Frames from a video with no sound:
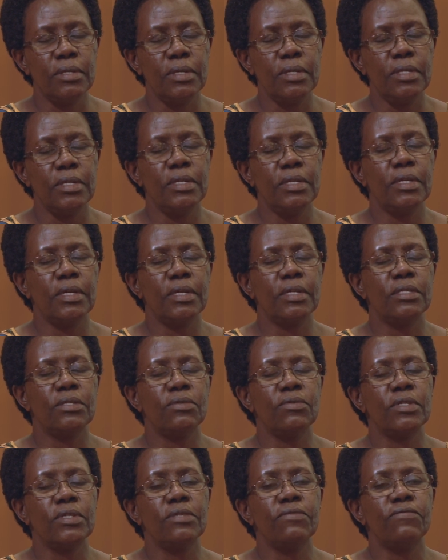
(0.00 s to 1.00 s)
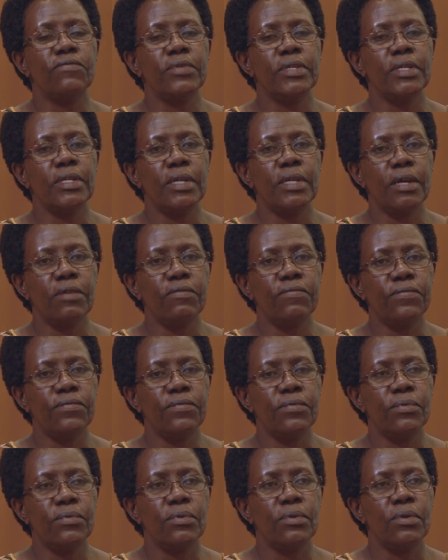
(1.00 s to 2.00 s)
leading a stress-free life
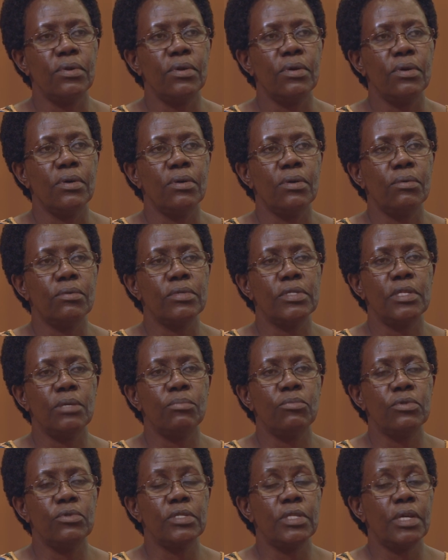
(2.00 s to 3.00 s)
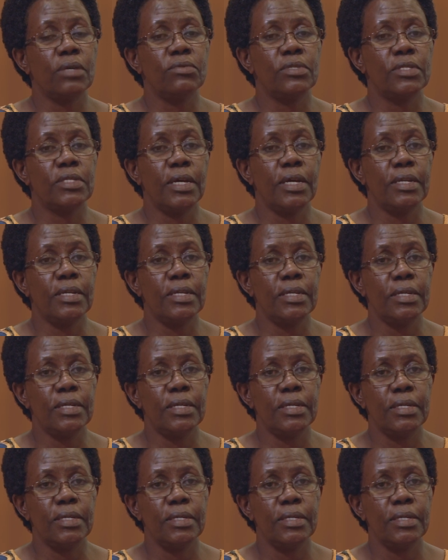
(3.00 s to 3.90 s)
was the most outstanding